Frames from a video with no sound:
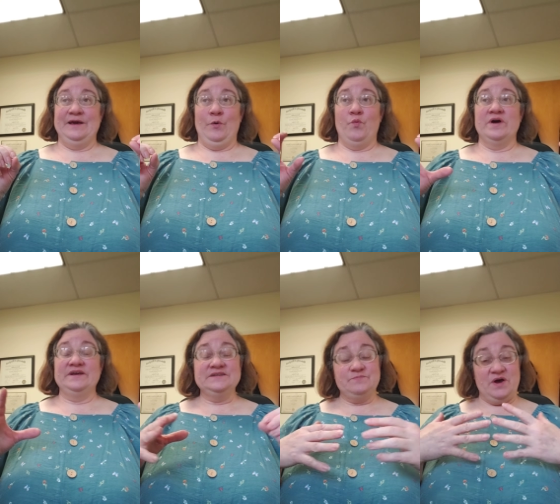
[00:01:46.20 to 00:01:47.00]
What
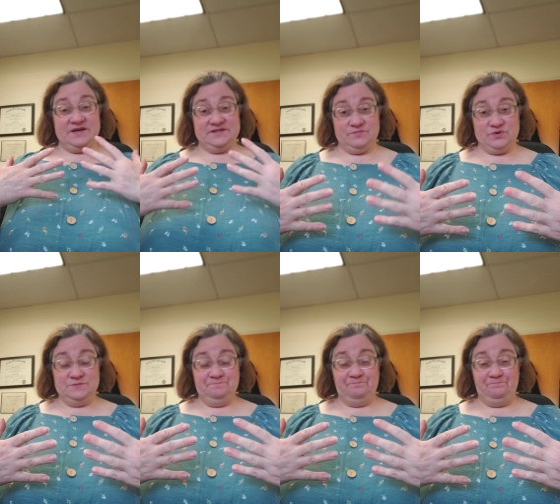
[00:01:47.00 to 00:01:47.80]
is
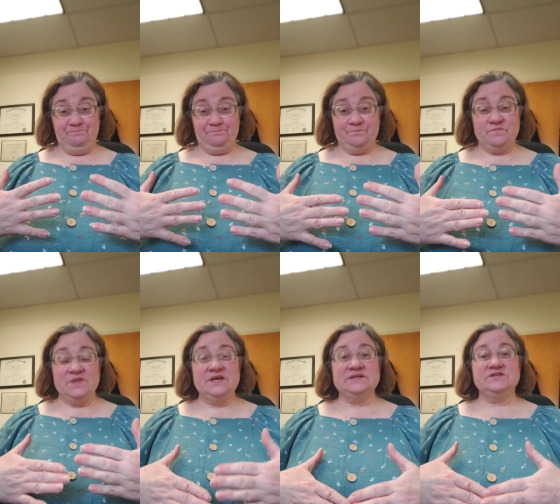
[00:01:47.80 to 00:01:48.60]
possible
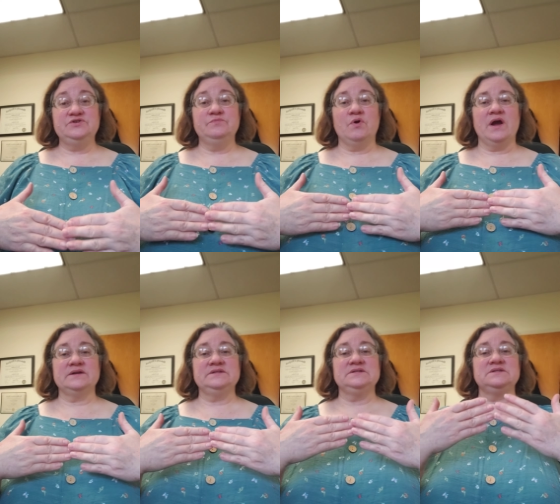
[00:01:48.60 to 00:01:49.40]
is to
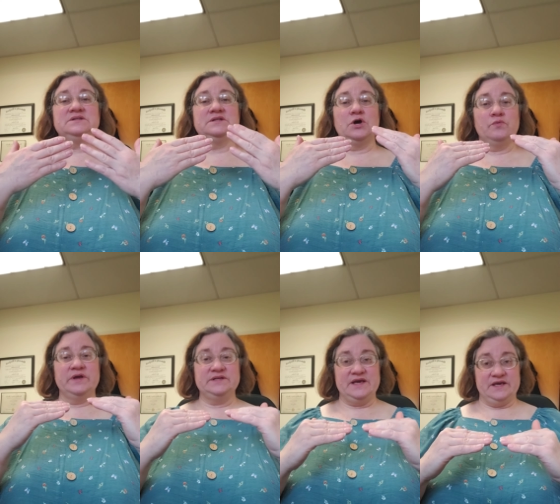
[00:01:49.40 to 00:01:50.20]
practice
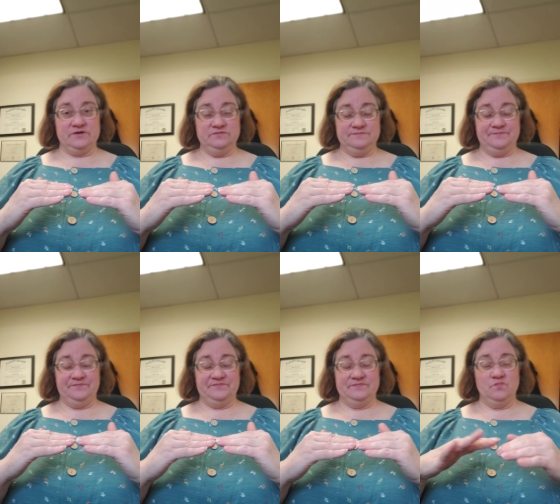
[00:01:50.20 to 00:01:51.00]
slowing down.
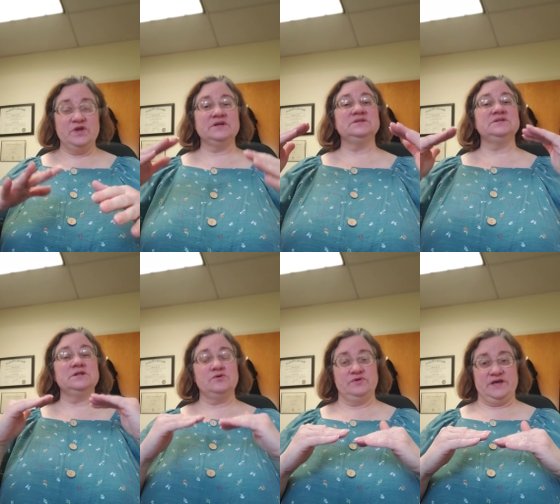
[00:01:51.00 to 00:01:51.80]
We can
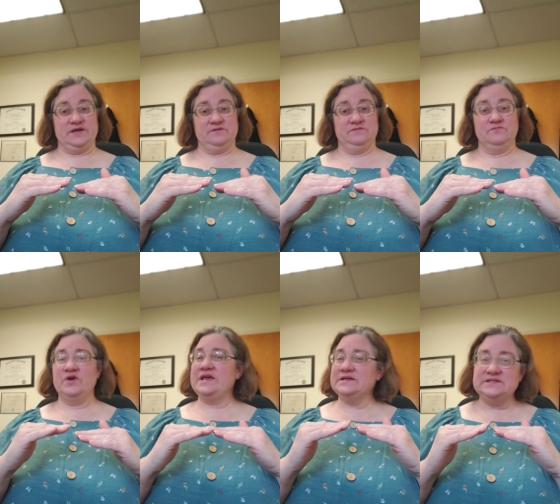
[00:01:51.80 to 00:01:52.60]
slow down. We
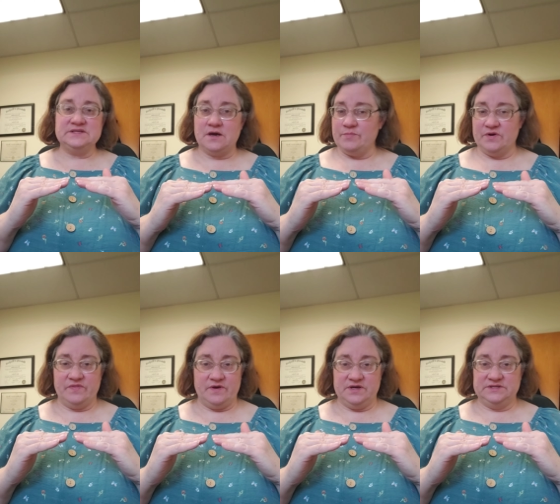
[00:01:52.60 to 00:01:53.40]
can't stop our
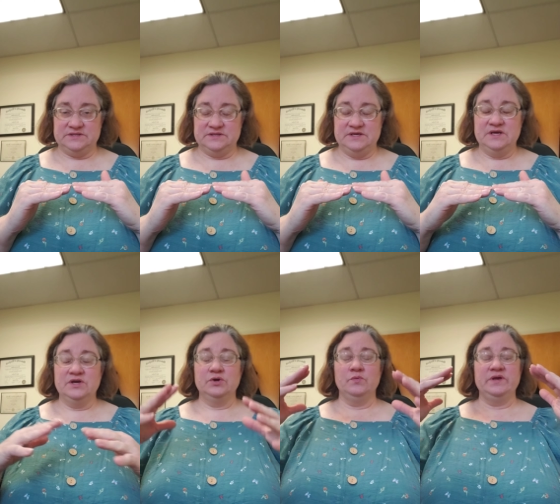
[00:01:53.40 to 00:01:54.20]
thoughts.
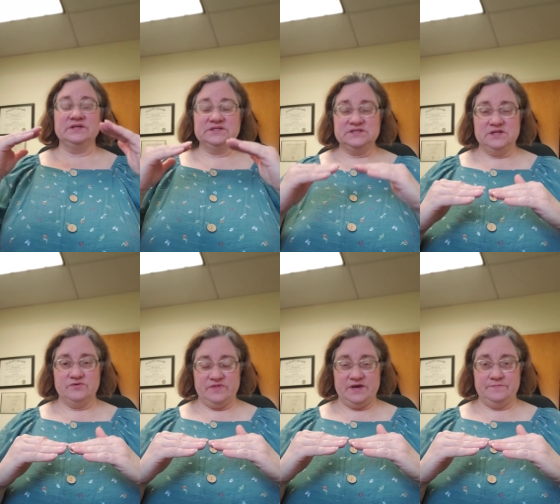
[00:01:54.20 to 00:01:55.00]
We can
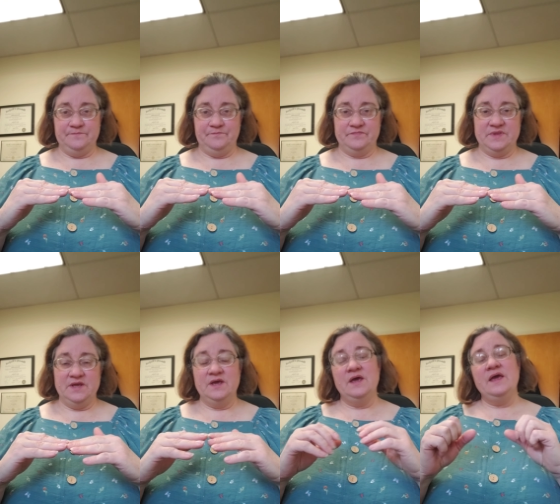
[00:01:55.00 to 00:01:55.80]
slow them.
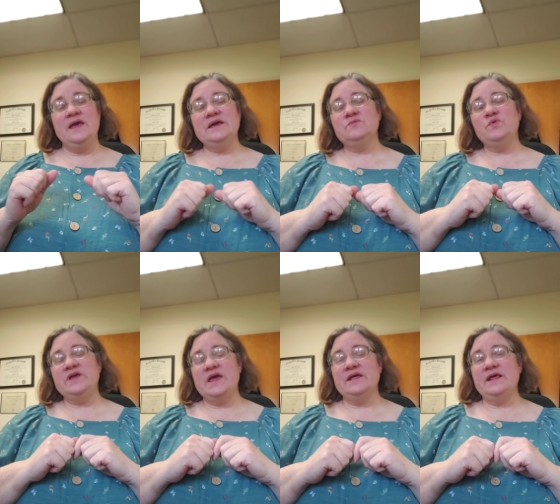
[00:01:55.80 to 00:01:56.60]
And we
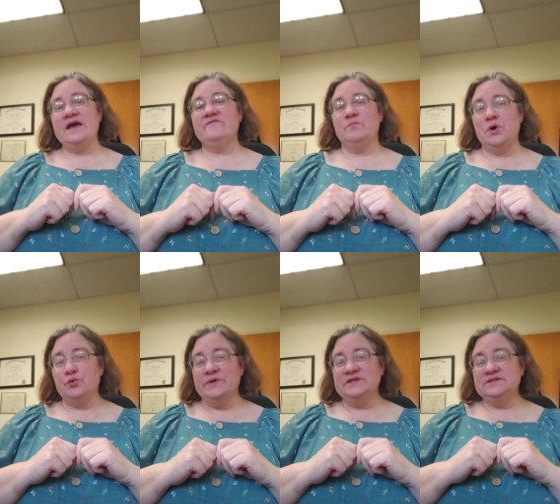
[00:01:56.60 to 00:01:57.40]
can have
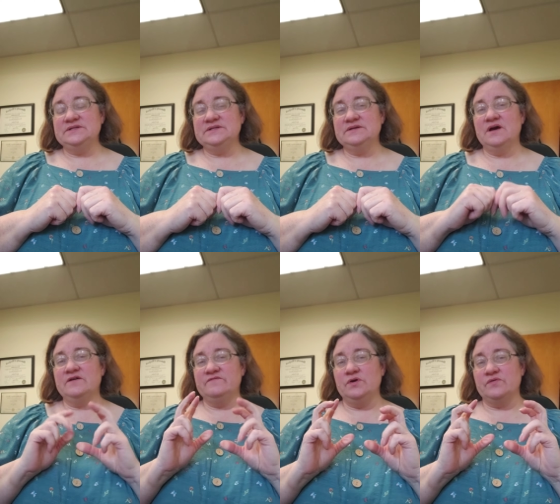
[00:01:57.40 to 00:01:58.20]
moments
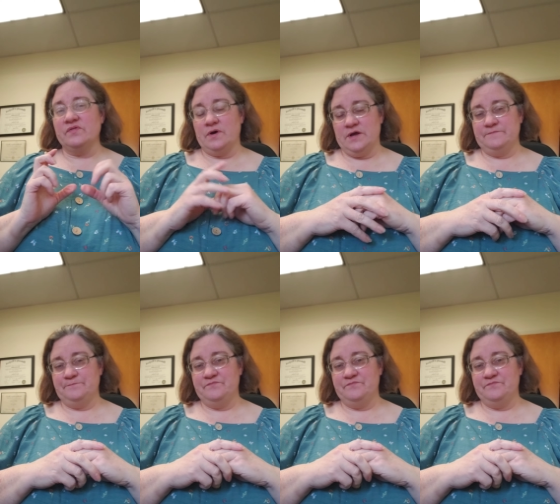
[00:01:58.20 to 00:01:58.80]
of no thought.